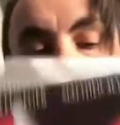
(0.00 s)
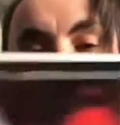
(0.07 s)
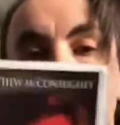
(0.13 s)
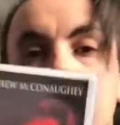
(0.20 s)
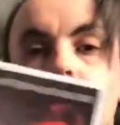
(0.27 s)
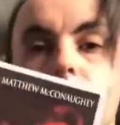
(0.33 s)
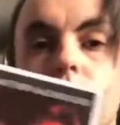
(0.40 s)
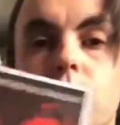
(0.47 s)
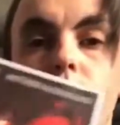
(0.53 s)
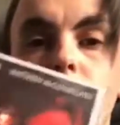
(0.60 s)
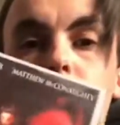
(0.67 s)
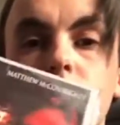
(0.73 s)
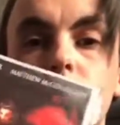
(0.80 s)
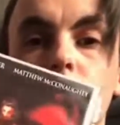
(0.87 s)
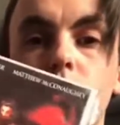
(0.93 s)
Texas
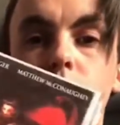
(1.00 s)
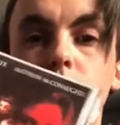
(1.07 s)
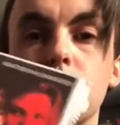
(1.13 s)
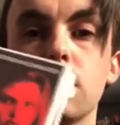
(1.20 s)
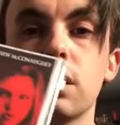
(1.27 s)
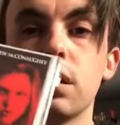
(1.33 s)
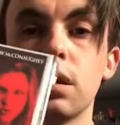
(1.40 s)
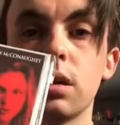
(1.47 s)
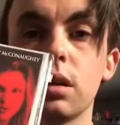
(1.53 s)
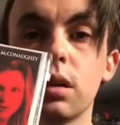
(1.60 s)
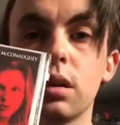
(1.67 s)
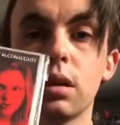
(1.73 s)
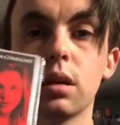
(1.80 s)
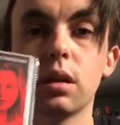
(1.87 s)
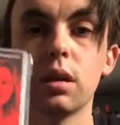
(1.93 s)
Chainsaw
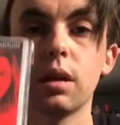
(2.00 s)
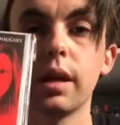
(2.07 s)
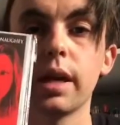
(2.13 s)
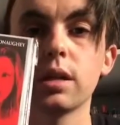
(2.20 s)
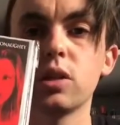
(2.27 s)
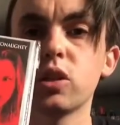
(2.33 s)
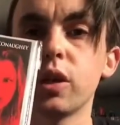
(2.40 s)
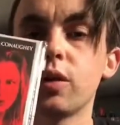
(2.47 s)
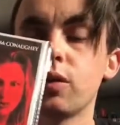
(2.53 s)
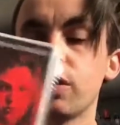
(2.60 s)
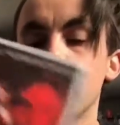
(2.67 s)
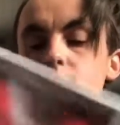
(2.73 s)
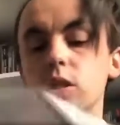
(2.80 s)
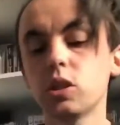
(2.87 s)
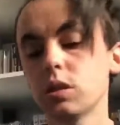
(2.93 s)
Massacre The Next
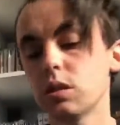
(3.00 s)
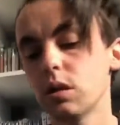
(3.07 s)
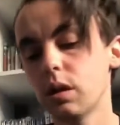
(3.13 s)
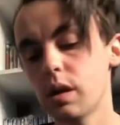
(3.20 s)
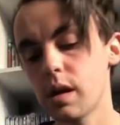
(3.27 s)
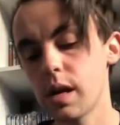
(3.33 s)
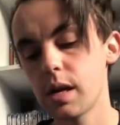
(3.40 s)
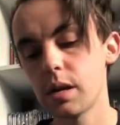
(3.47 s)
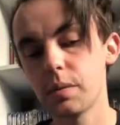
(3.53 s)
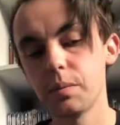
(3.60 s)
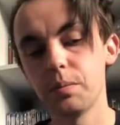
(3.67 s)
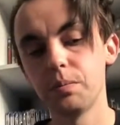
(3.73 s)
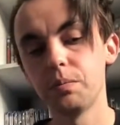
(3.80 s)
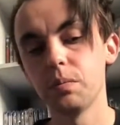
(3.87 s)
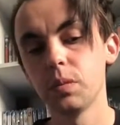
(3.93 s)
Generation.
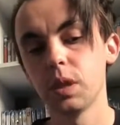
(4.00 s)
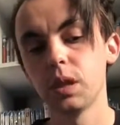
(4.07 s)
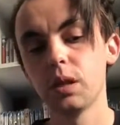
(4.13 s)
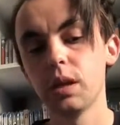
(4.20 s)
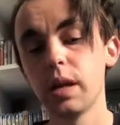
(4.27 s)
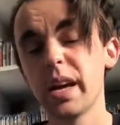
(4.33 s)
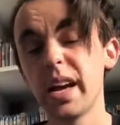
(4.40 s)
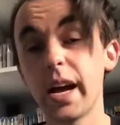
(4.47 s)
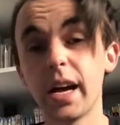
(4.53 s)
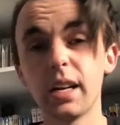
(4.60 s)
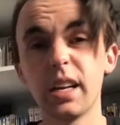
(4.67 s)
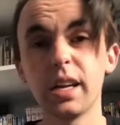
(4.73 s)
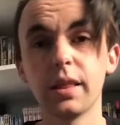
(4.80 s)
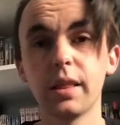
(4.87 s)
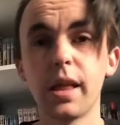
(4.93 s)
Had
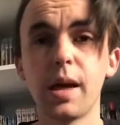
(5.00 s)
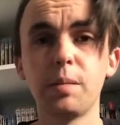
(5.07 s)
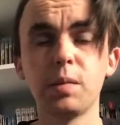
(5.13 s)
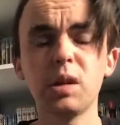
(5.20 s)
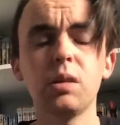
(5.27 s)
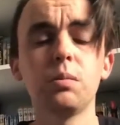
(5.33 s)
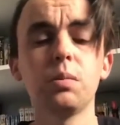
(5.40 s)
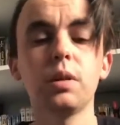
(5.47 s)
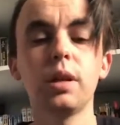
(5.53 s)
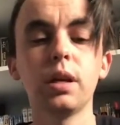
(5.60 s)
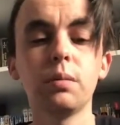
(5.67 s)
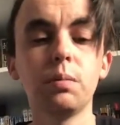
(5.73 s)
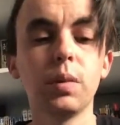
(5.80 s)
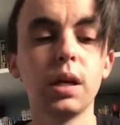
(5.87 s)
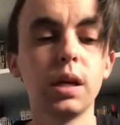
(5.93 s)
to get them to
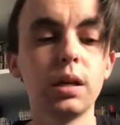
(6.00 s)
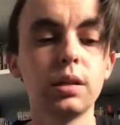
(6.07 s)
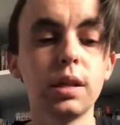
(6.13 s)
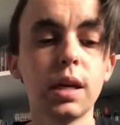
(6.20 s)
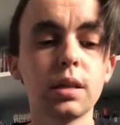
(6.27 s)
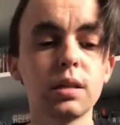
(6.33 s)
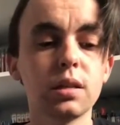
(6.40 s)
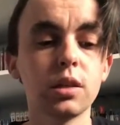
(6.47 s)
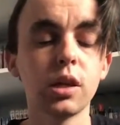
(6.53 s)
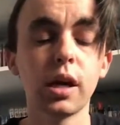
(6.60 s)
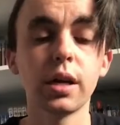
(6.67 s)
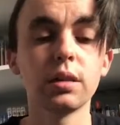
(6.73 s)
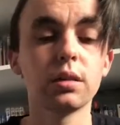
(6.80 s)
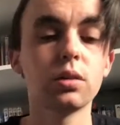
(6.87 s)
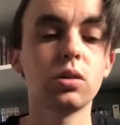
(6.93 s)
complete my Texas
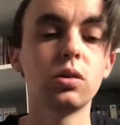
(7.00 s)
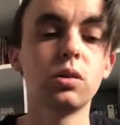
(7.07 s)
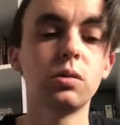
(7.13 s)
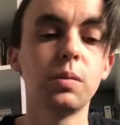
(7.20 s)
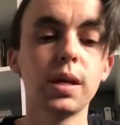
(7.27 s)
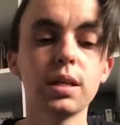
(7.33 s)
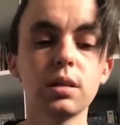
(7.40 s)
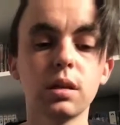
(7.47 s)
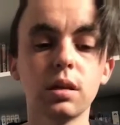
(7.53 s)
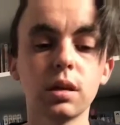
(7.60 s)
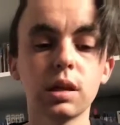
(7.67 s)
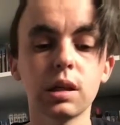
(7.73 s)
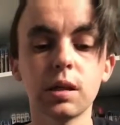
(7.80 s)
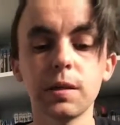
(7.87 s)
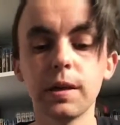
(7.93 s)
Chainsaw
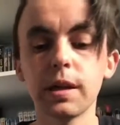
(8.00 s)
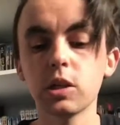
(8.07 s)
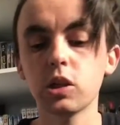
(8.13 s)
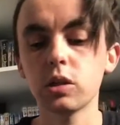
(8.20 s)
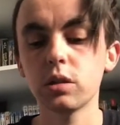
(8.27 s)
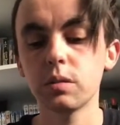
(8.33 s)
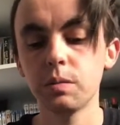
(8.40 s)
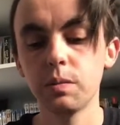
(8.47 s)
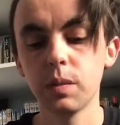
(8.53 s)
Massacre collection.